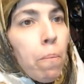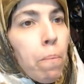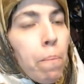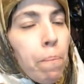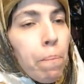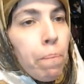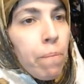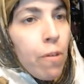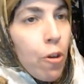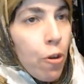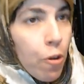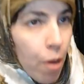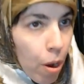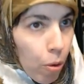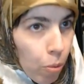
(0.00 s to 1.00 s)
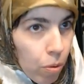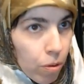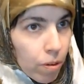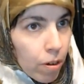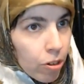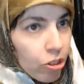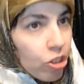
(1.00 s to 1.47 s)
No.
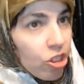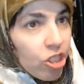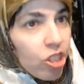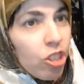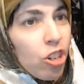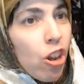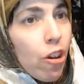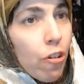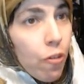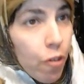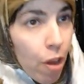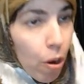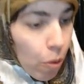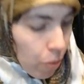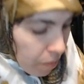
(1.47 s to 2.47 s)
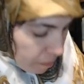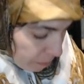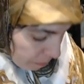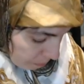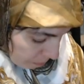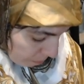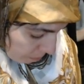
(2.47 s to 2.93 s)
Just no.
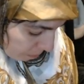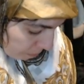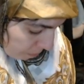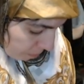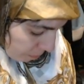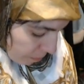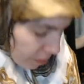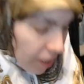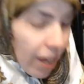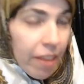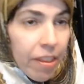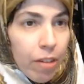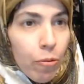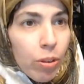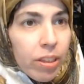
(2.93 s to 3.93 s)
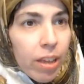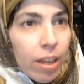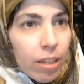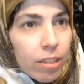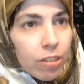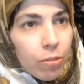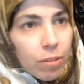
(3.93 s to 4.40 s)
And then what the hell
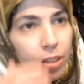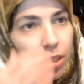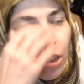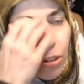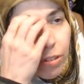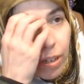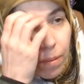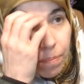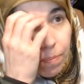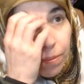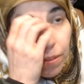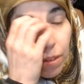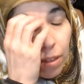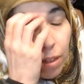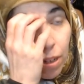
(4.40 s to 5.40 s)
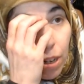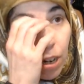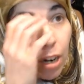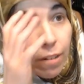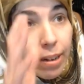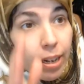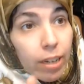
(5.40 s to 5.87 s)
is it with the Yoda?
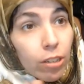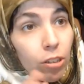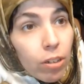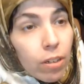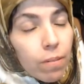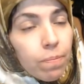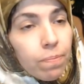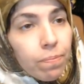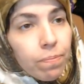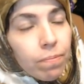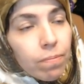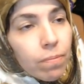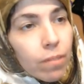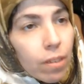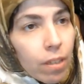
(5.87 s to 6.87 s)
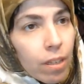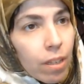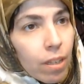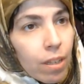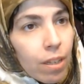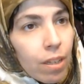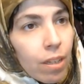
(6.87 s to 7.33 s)
Alright, look.
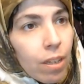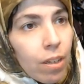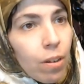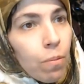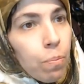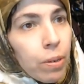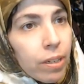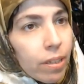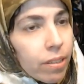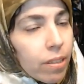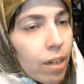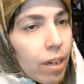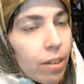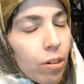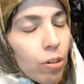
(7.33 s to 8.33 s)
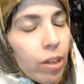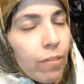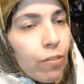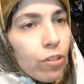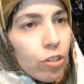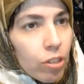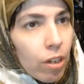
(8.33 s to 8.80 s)
Putting aside, okay,
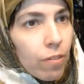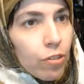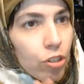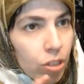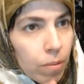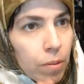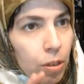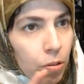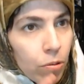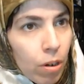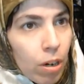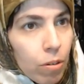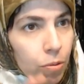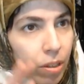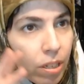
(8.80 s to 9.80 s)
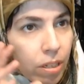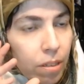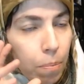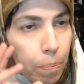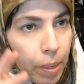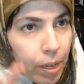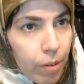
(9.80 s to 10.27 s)
first off, there's something wrong with his
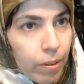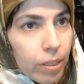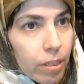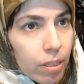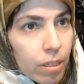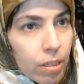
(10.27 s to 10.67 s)
appearance.